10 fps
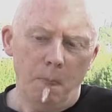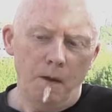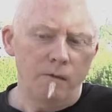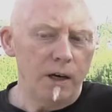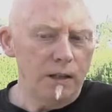
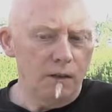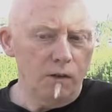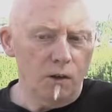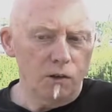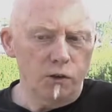Very
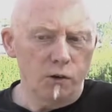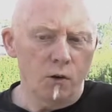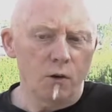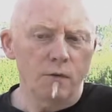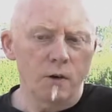difficult to
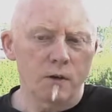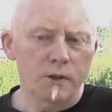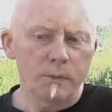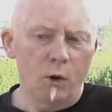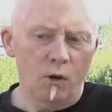do if you're a
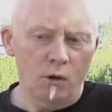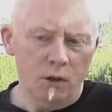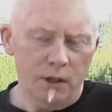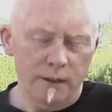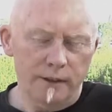small
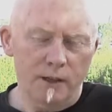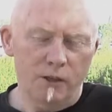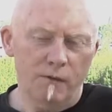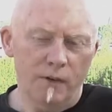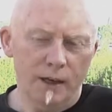
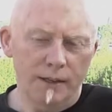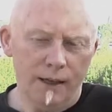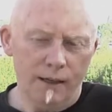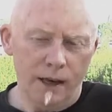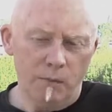organization, very
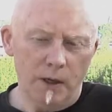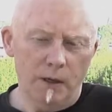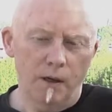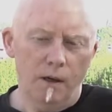dynamic,